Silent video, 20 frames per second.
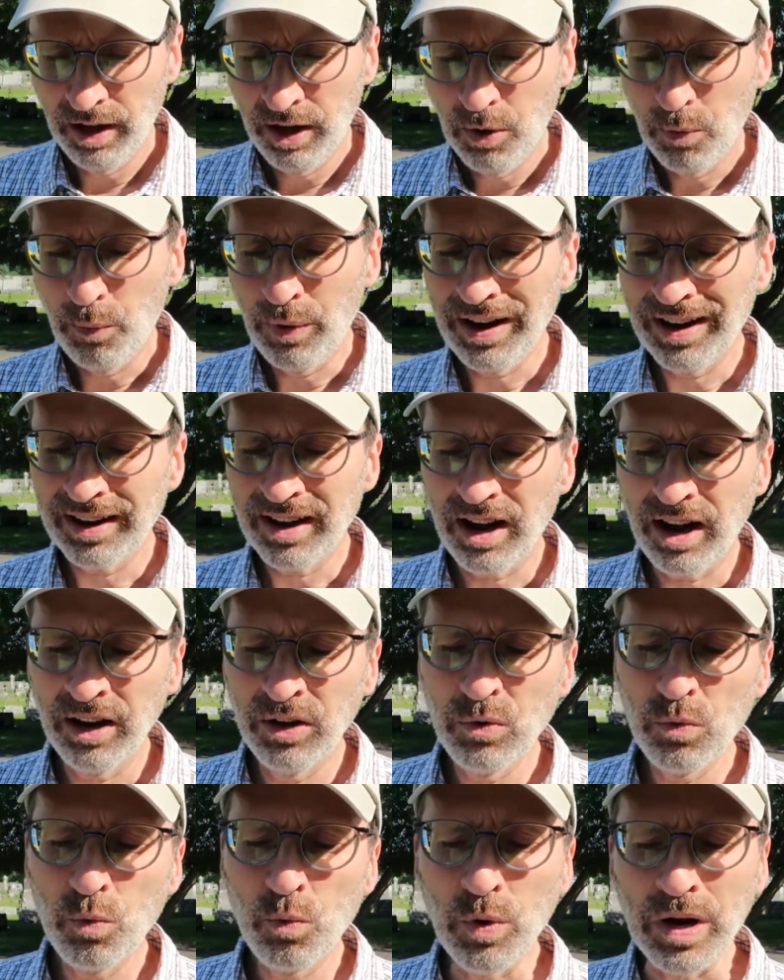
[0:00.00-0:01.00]
We are
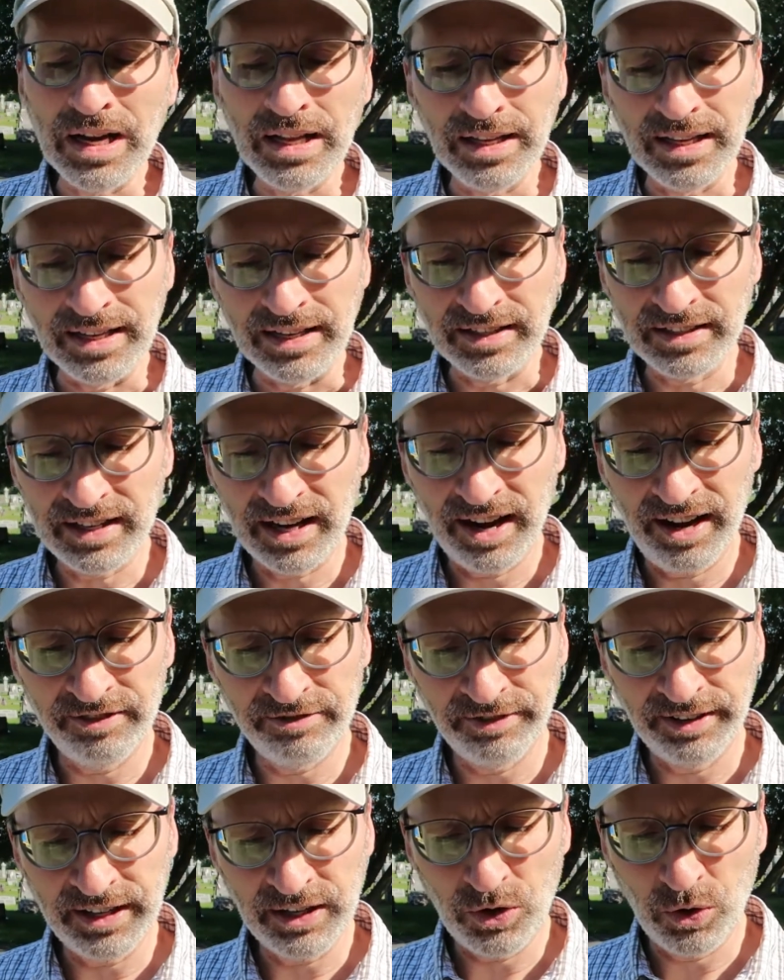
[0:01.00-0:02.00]
unwilling to
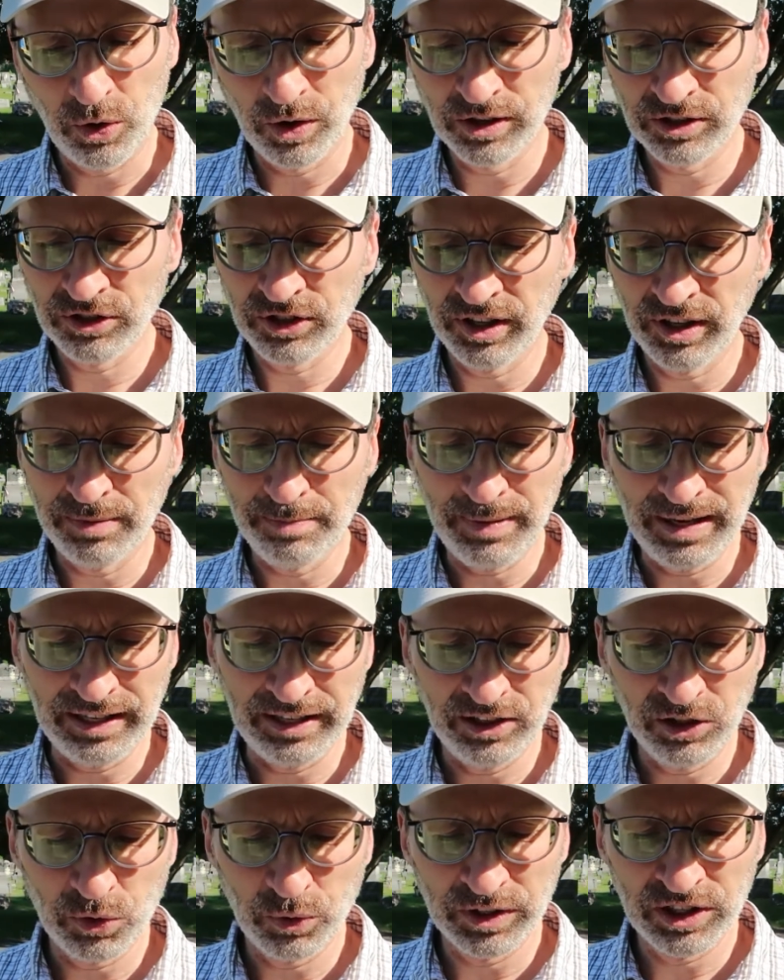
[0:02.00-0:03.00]
have recourse to the
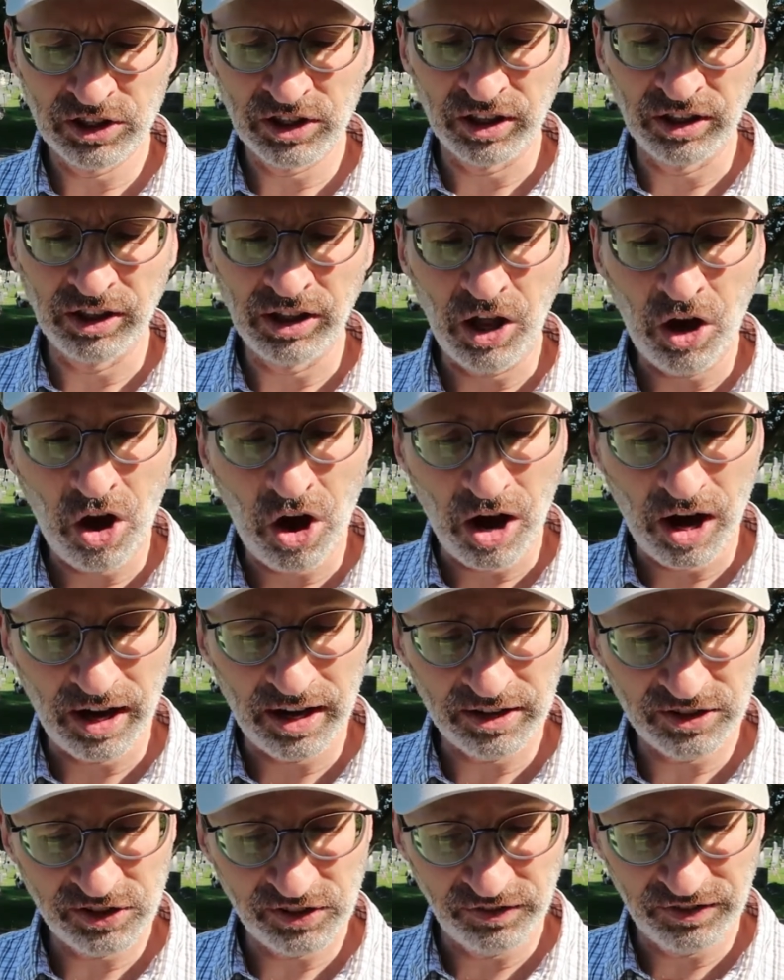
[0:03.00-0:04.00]
means which the
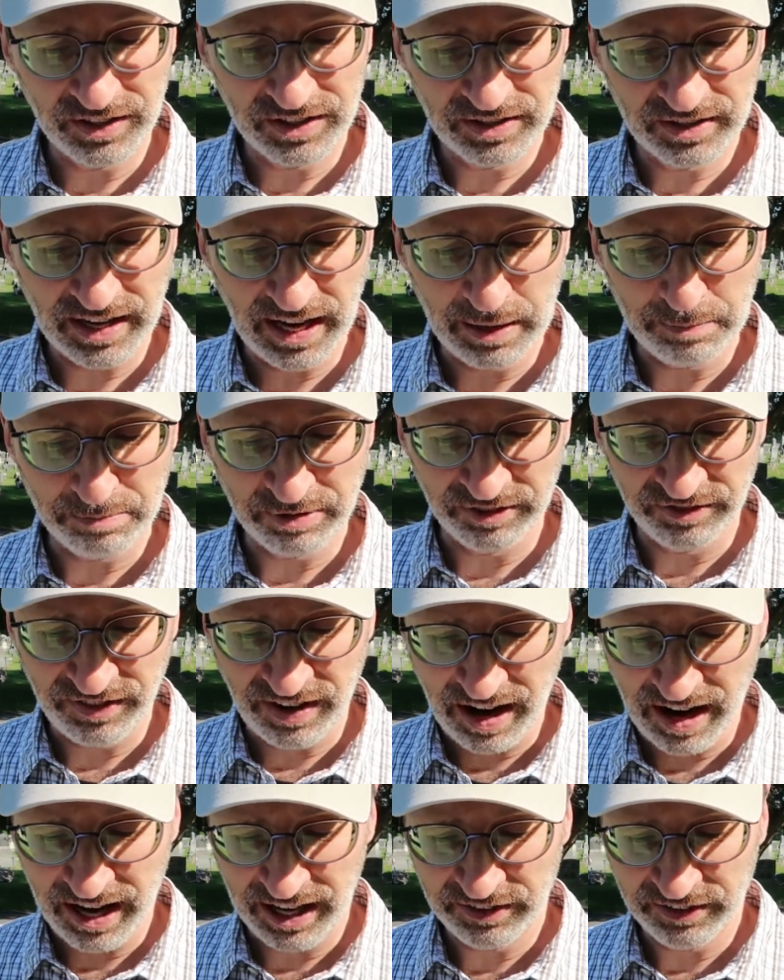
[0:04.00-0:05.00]
laws of the state
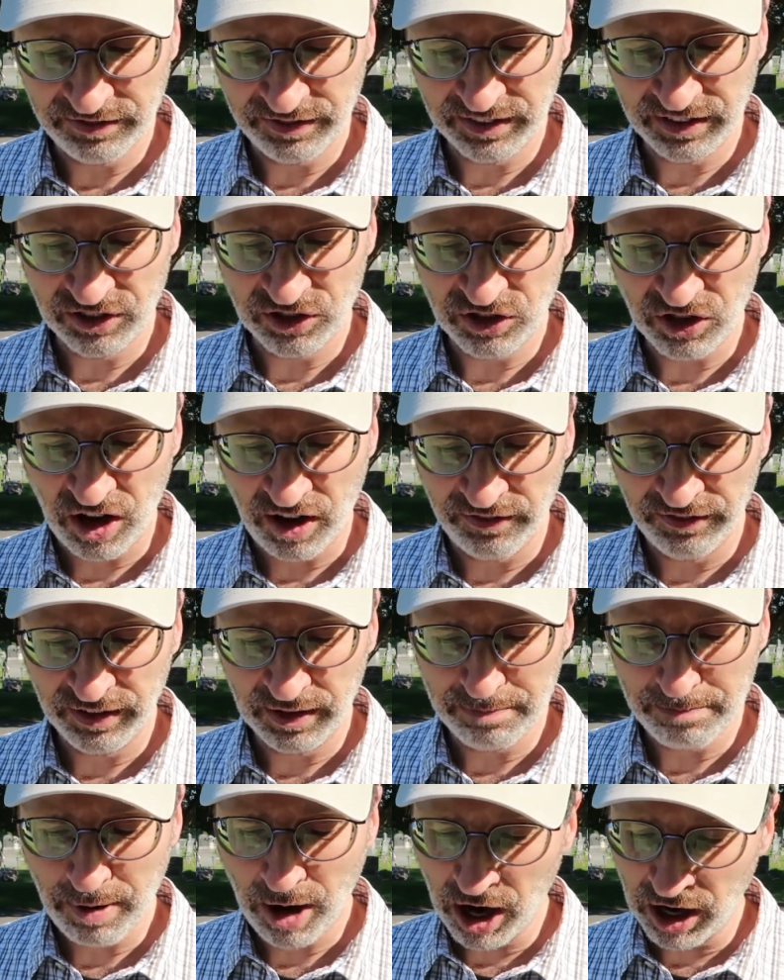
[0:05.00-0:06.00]
provide for dissolving a
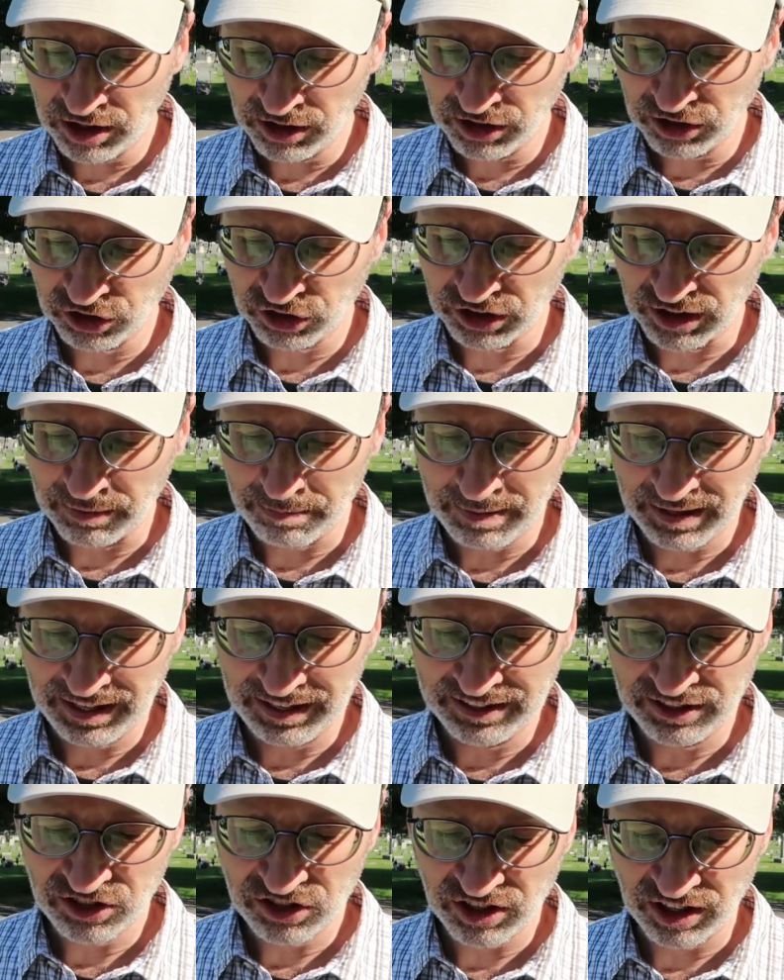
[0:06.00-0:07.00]
partnership
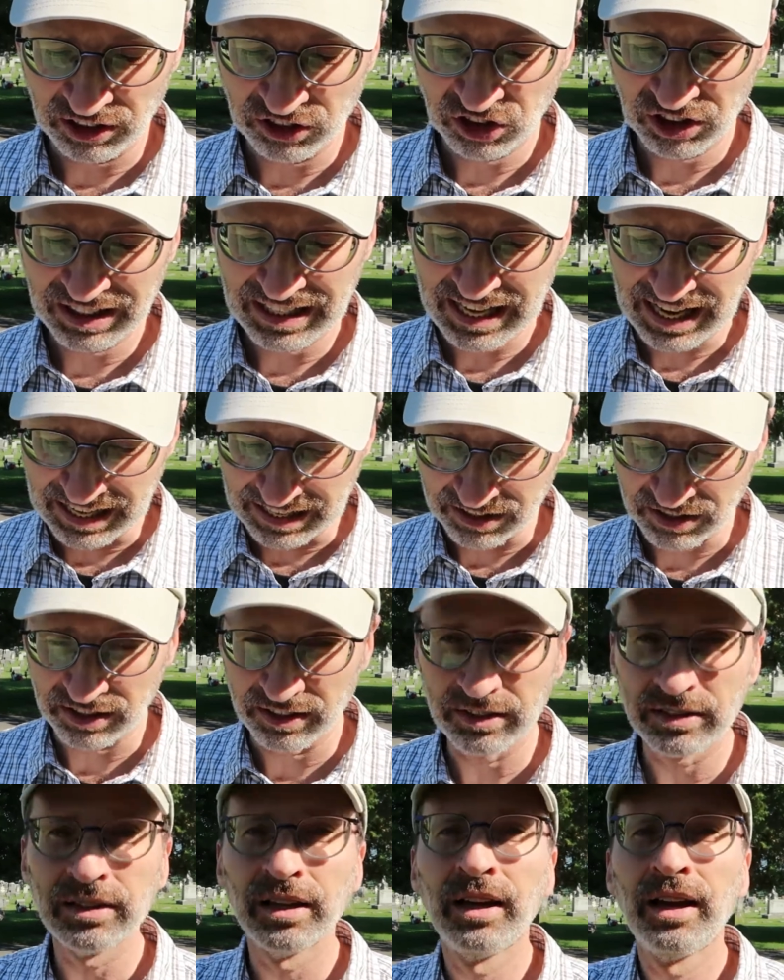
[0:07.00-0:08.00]
in such
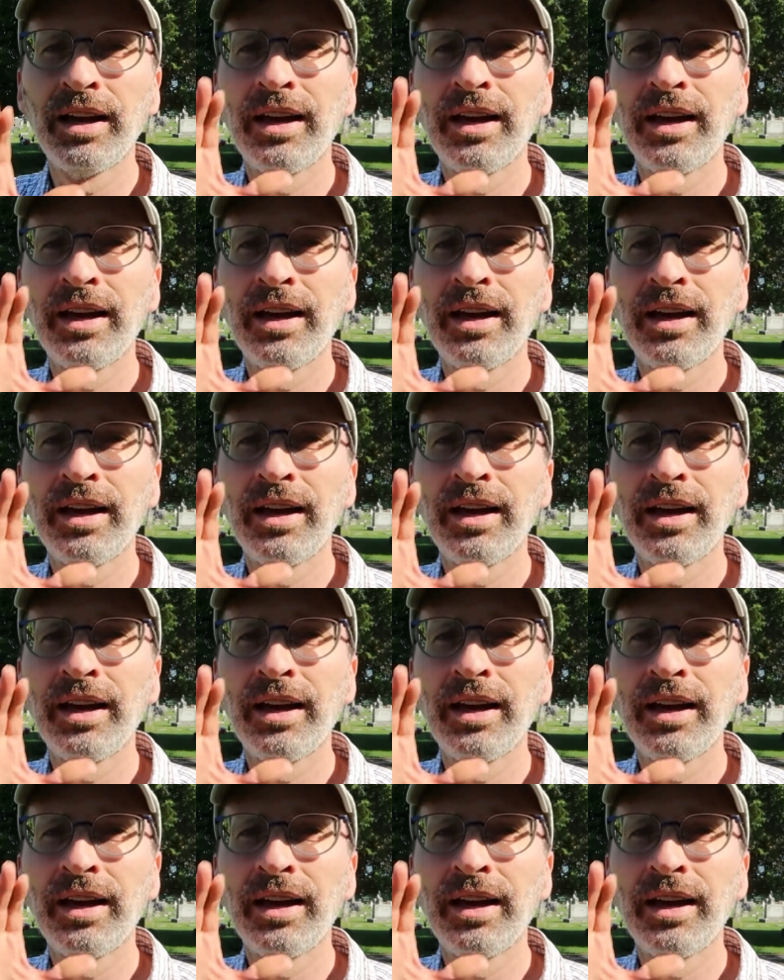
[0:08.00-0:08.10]
cases.